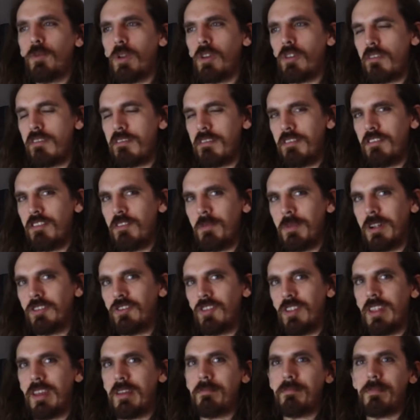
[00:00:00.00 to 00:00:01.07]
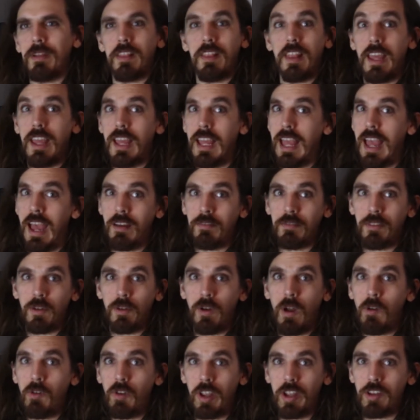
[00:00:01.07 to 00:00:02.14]
We don't see too much of them, but they have
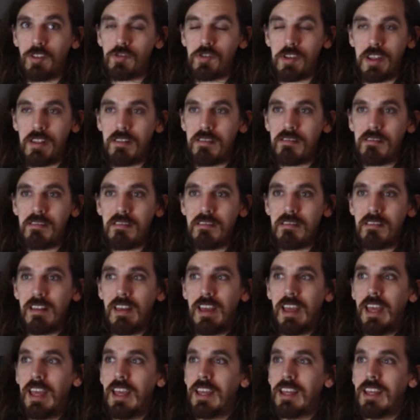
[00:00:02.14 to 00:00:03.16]
their own interests.